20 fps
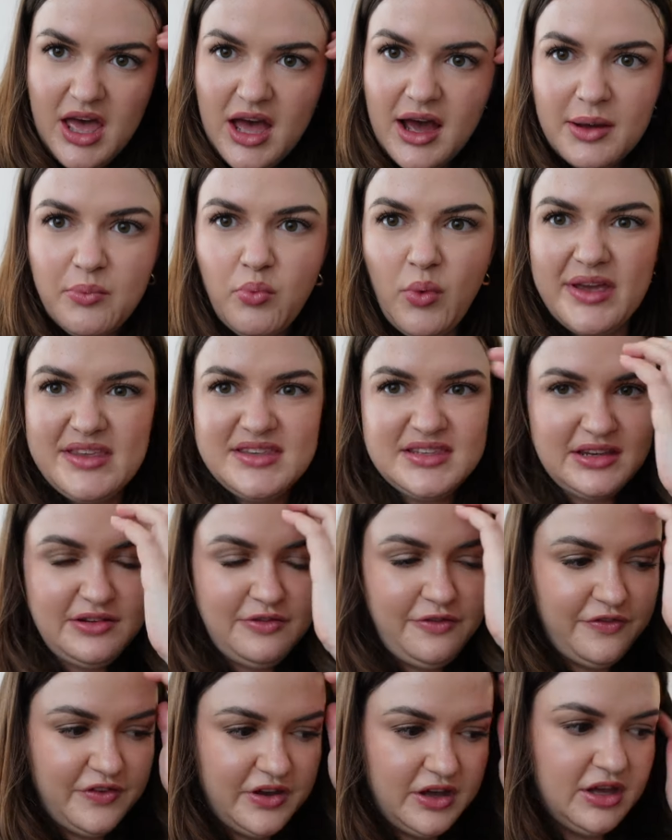I'm waiting
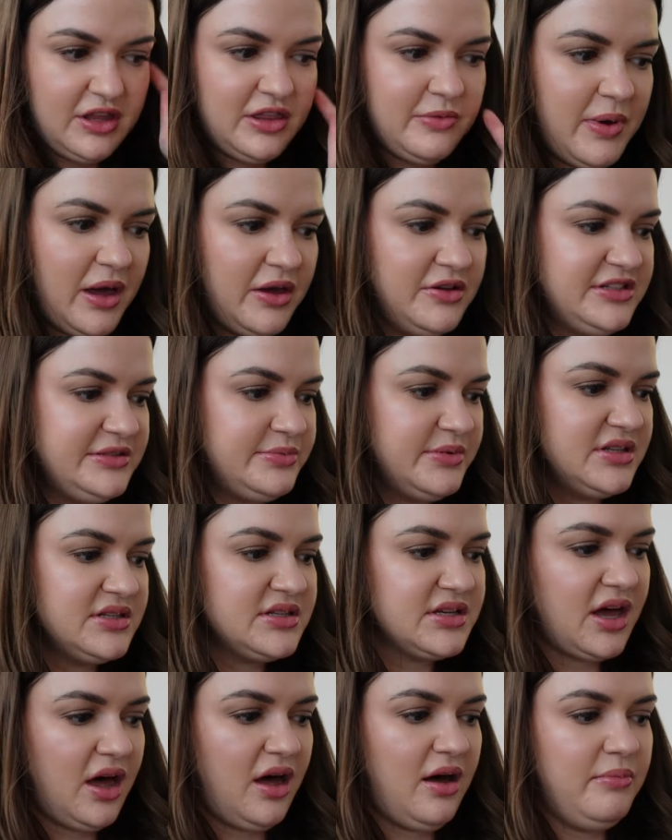for the postman
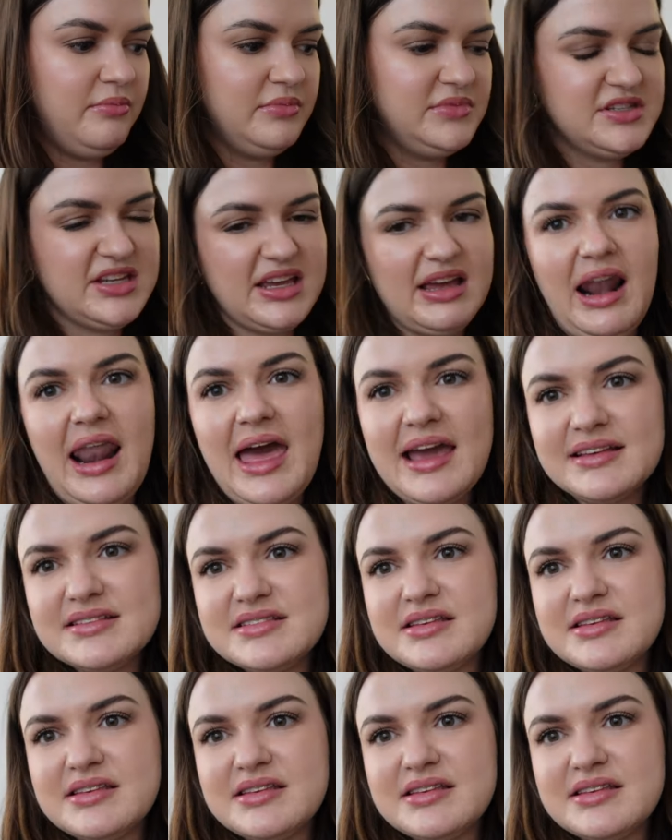to come to collect